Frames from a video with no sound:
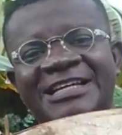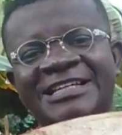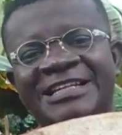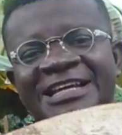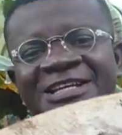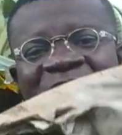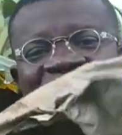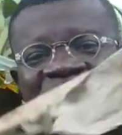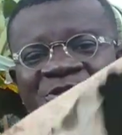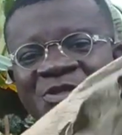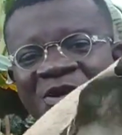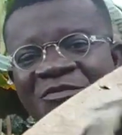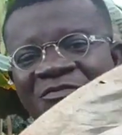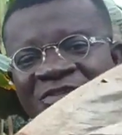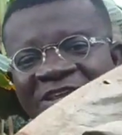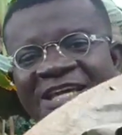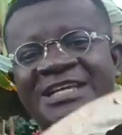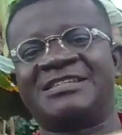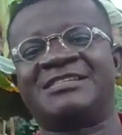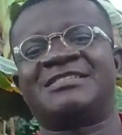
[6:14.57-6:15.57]
the use of
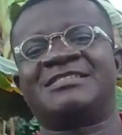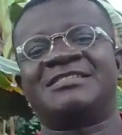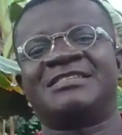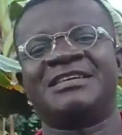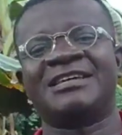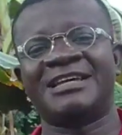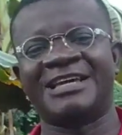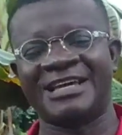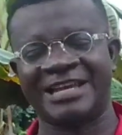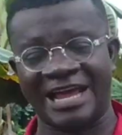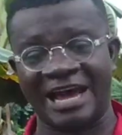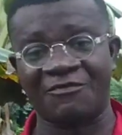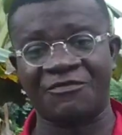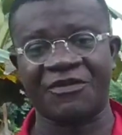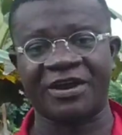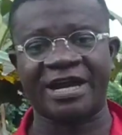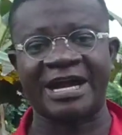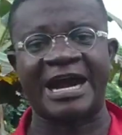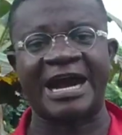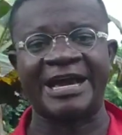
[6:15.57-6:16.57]
this. In
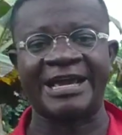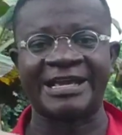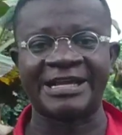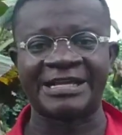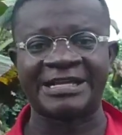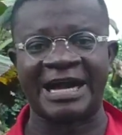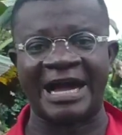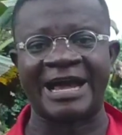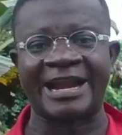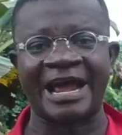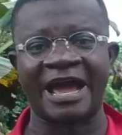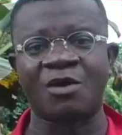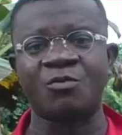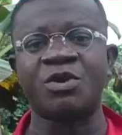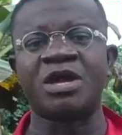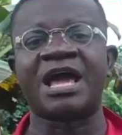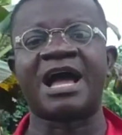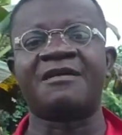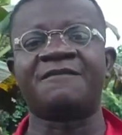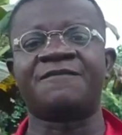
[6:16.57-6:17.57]
Africa, in Ghana,
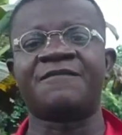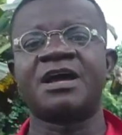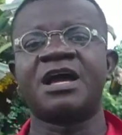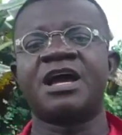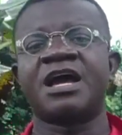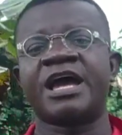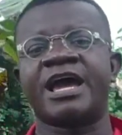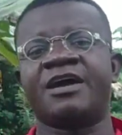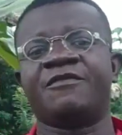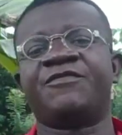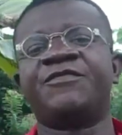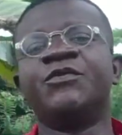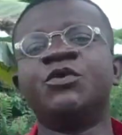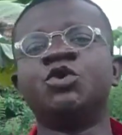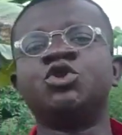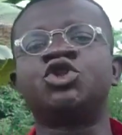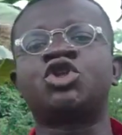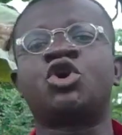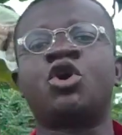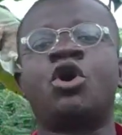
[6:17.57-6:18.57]
we have a
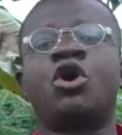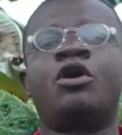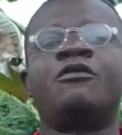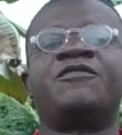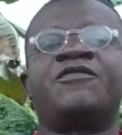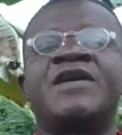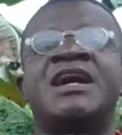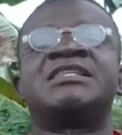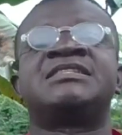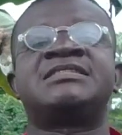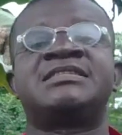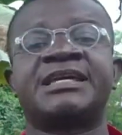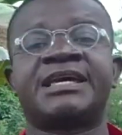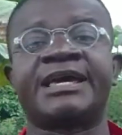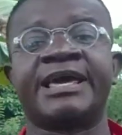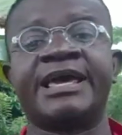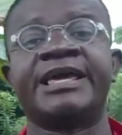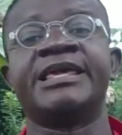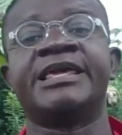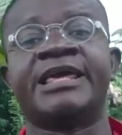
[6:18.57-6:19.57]
food called fanti
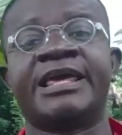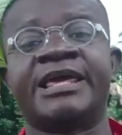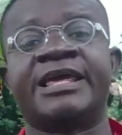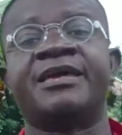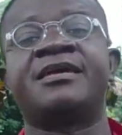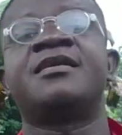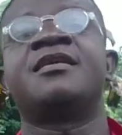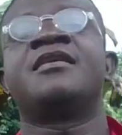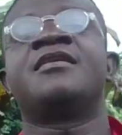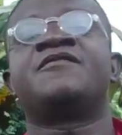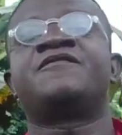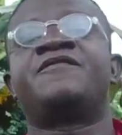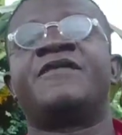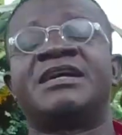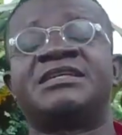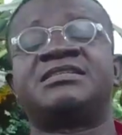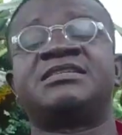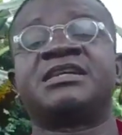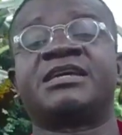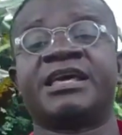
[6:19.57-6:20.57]
kenke.
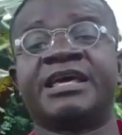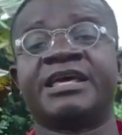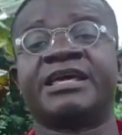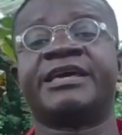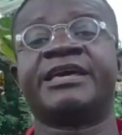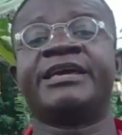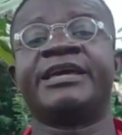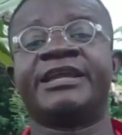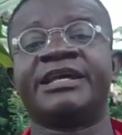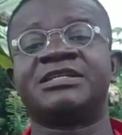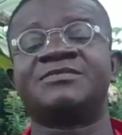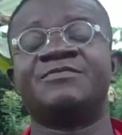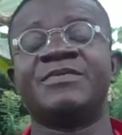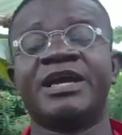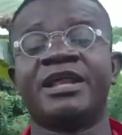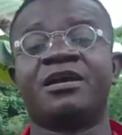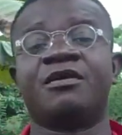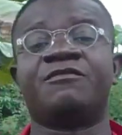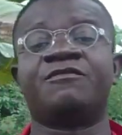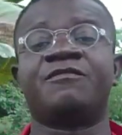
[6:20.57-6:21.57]
Fanti kenke. It is
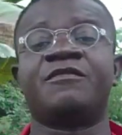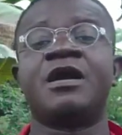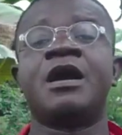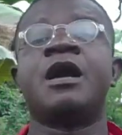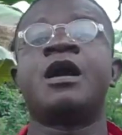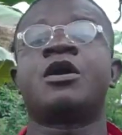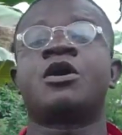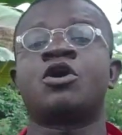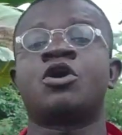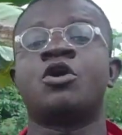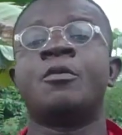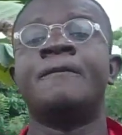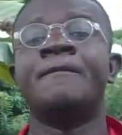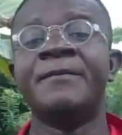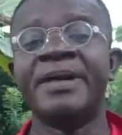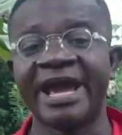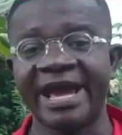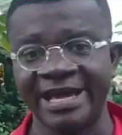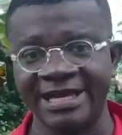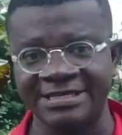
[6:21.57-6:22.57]
made of
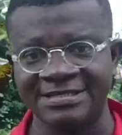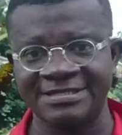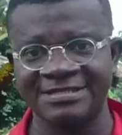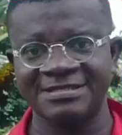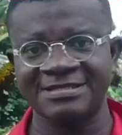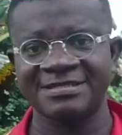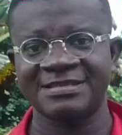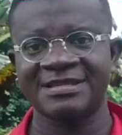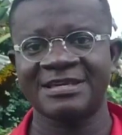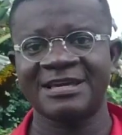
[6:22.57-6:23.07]
maize.